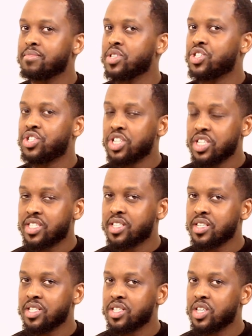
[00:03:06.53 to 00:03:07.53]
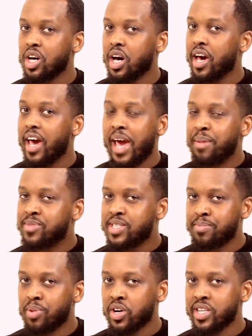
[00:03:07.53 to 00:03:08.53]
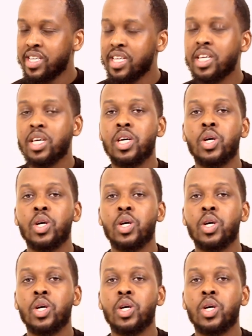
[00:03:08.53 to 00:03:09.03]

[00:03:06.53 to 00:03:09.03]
but just an empty body,